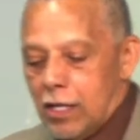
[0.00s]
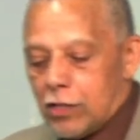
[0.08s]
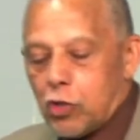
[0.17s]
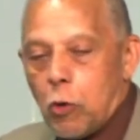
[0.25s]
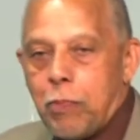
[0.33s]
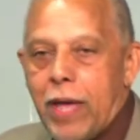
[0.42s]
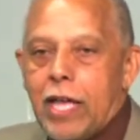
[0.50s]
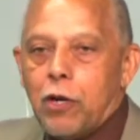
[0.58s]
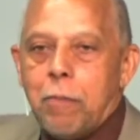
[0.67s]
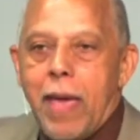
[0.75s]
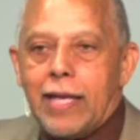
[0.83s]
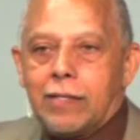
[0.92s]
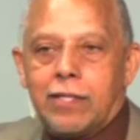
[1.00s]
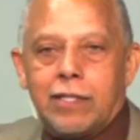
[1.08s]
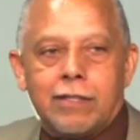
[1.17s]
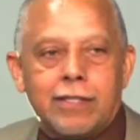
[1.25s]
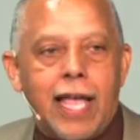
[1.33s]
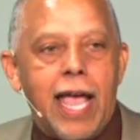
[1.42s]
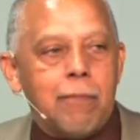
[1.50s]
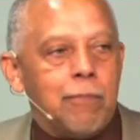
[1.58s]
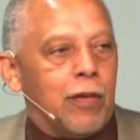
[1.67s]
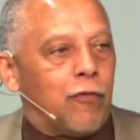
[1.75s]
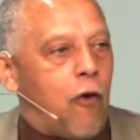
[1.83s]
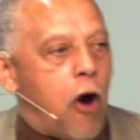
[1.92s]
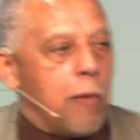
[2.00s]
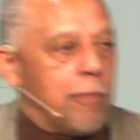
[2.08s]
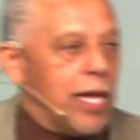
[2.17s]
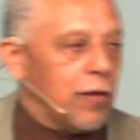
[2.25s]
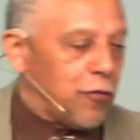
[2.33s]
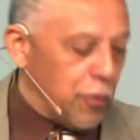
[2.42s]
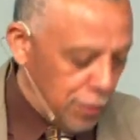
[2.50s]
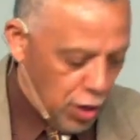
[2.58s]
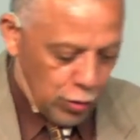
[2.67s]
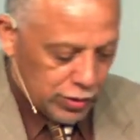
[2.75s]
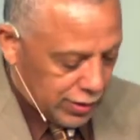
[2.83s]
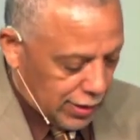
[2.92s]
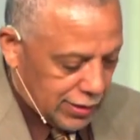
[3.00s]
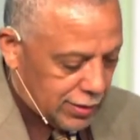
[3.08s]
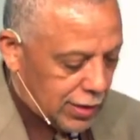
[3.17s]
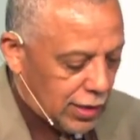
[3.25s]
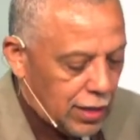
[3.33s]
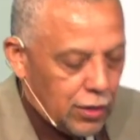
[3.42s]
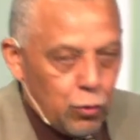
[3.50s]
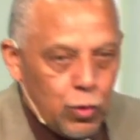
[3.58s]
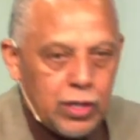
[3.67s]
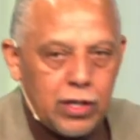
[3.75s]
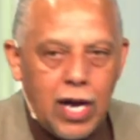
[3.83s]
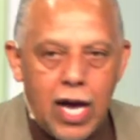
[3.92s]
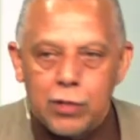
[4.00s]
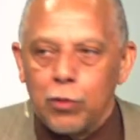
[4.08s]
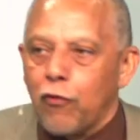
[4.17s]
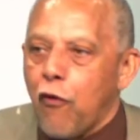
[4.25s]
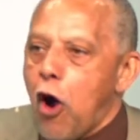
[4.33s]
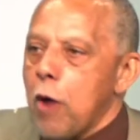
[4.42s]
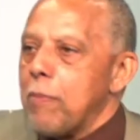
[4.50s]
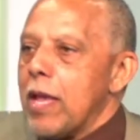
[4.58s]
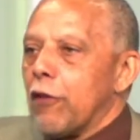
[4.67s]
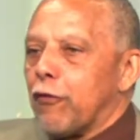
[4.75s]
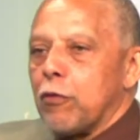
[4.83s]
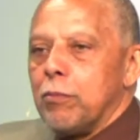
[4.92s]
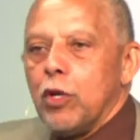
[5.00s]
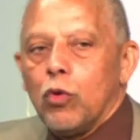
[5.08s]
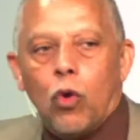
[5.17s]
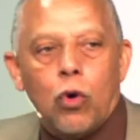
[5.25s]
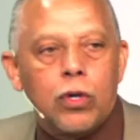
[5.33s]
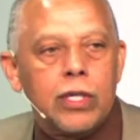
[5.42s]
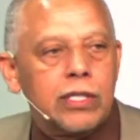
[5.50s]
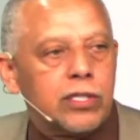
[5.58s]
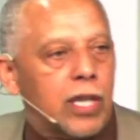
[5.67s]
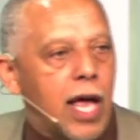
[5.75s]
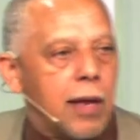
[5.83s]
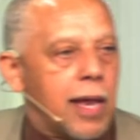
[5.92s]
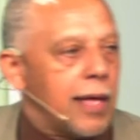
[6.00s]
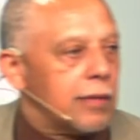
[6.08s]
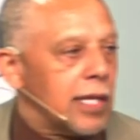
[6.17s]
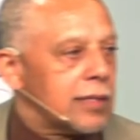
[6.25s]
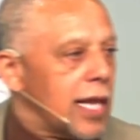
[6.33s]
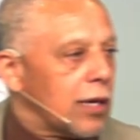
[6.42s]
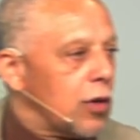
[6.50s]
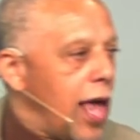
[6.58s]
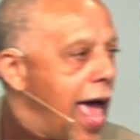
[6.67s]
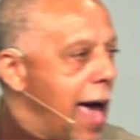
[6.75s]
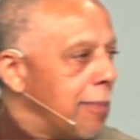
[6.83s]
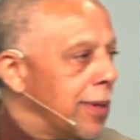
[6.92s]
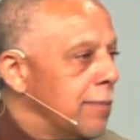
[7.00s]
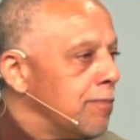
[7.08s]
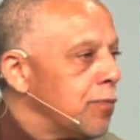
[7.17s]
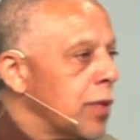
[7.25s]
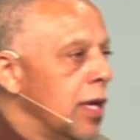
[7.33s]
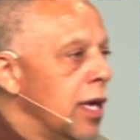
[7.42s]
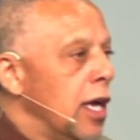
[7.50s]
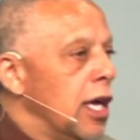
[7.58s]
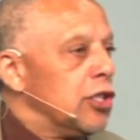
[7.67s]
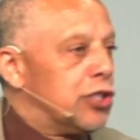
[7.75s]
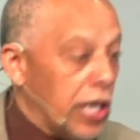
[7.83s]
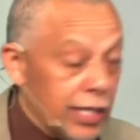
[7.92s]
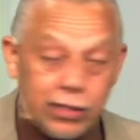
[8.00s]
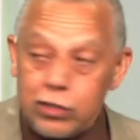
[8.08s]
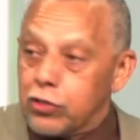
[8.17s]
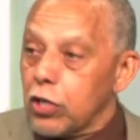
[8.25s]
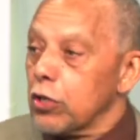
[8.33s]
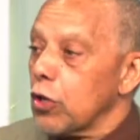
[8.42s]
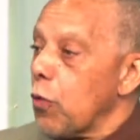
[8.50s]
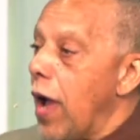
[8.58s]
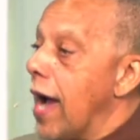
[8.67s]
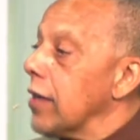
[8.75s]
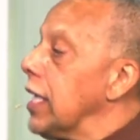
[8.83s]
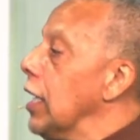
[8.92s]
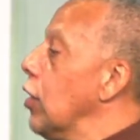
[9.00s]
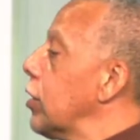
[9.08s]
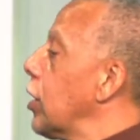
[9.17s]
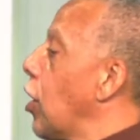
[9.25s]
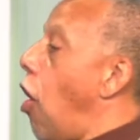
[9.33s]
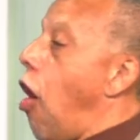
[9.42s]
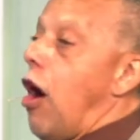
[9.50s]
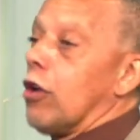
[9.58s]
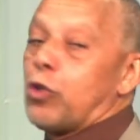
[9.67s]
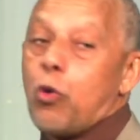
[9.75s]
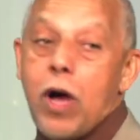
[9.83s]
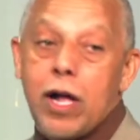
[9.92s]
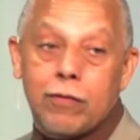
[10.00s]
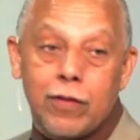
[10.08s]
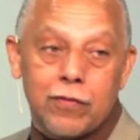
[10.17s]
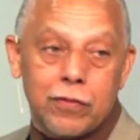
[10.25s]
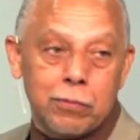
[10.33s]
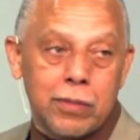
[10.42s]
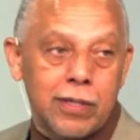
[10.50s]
So Peter makes this statement, far be it from you, it's in another one of the gospel, far be it from you, Lord, that's not going to happen. Jesus turned around, he looked at all 12 of them